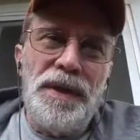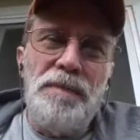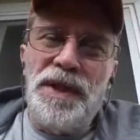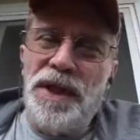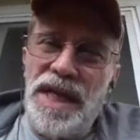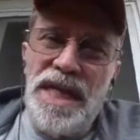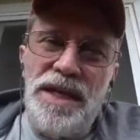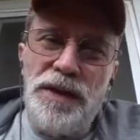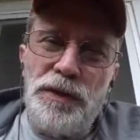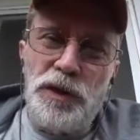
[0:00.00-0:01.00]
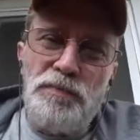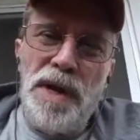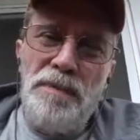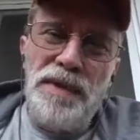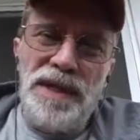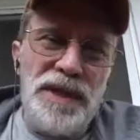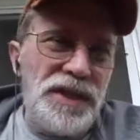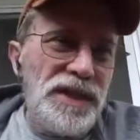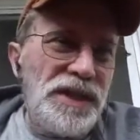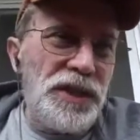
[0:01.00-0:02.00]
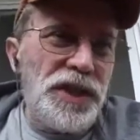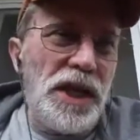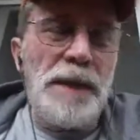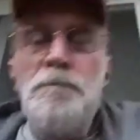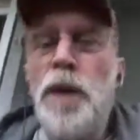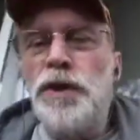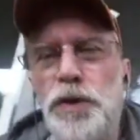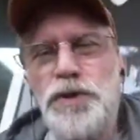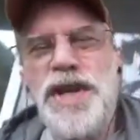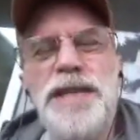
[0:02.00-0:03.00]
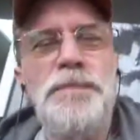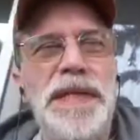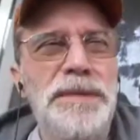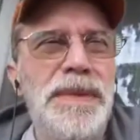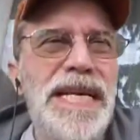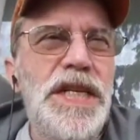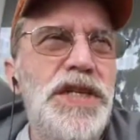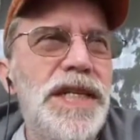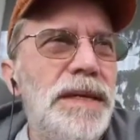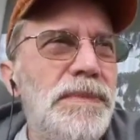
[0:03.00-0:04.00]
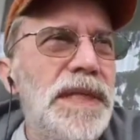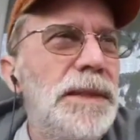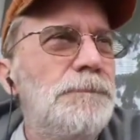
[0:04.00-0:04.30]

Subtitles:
But the ego's pumping us there, suck. So sampling, back to sampling.